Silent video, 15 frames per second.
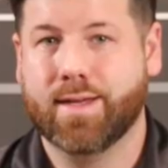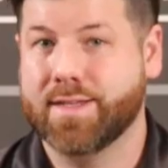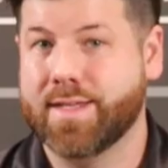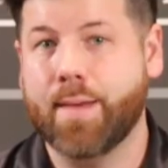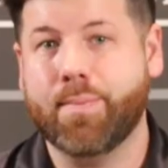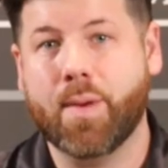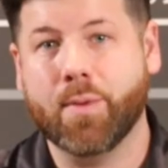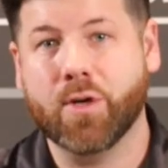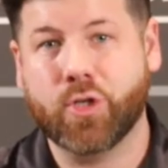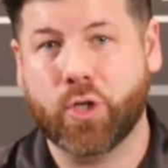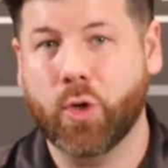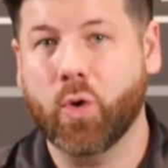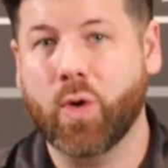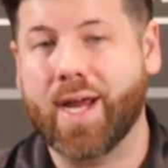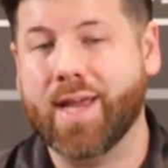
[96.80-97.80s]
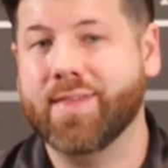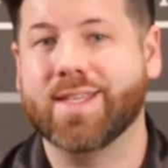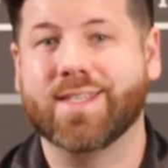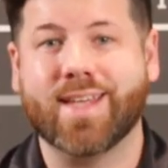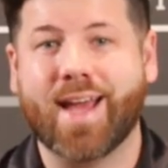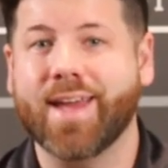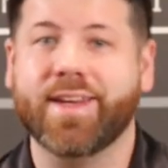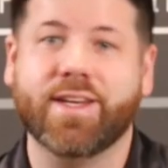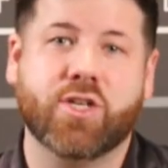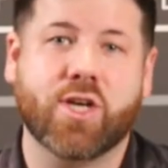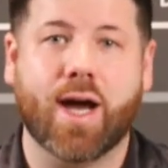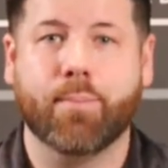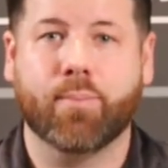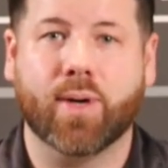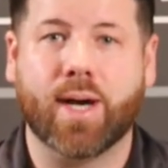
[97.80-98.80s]
Step number 2 in the siding
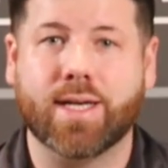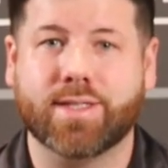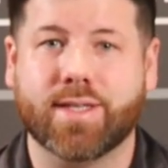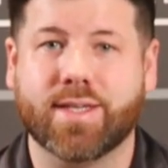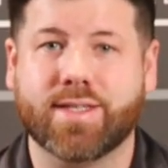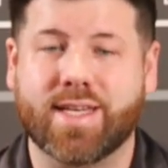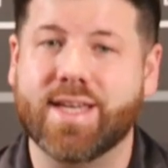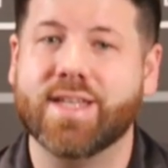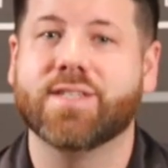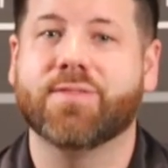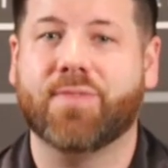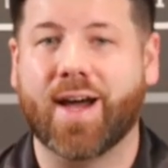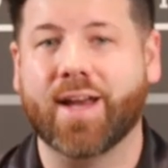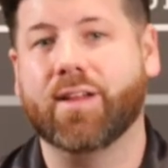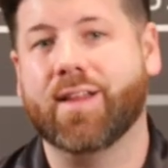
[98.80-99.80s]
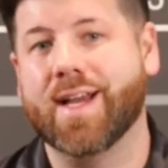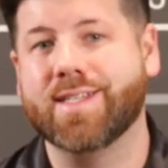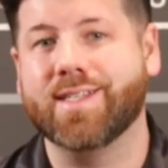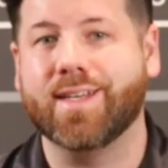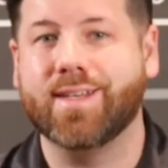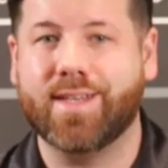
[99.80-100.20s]
job process is finalizing